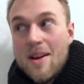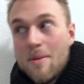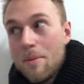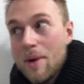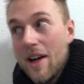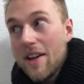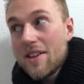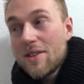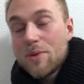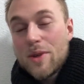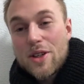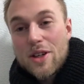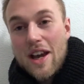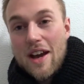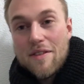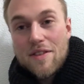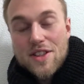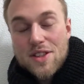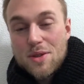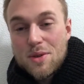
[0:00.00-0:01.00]
But when you
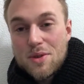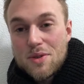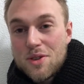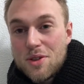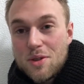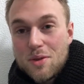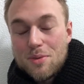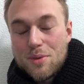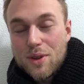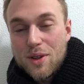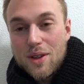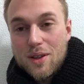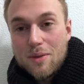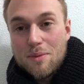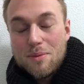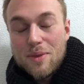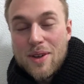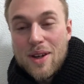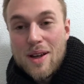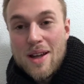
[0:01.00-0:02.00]
have a YouTube
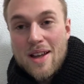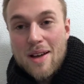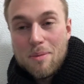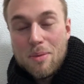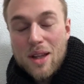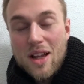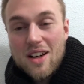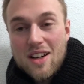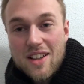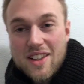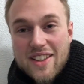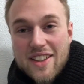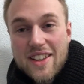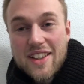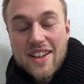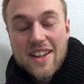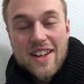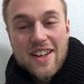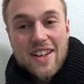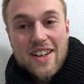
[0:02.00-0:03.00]
or a blog,
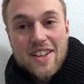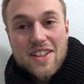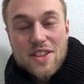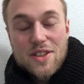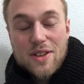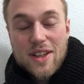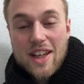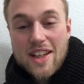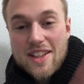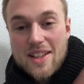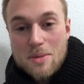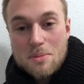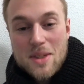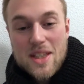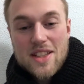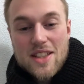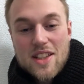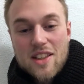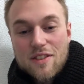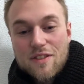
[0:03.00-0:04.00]
you get
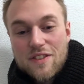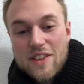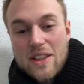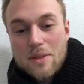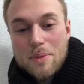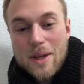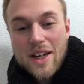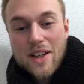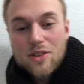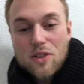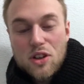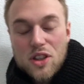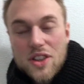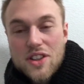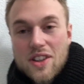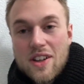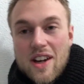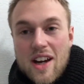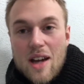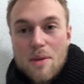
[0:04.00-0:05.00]
immediate feedback all the
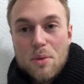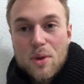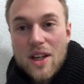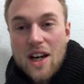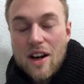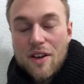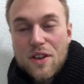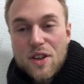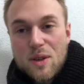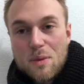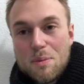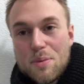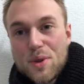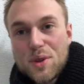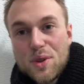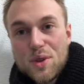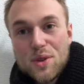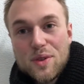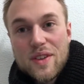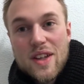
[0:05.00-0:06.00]
time on how you
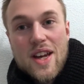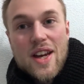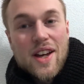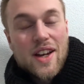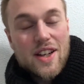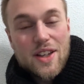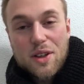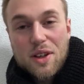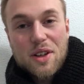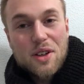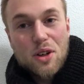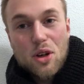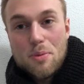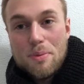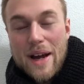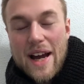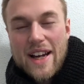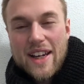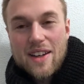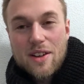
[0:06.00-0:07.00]
improve, and you can go
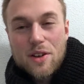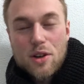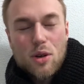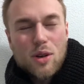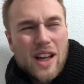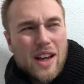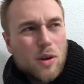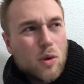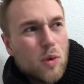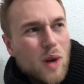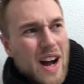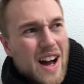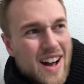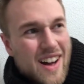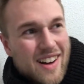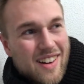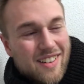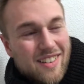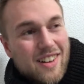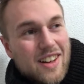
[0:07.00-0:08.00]
back and go like,
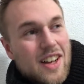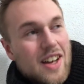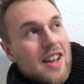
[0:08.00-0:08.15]
wow,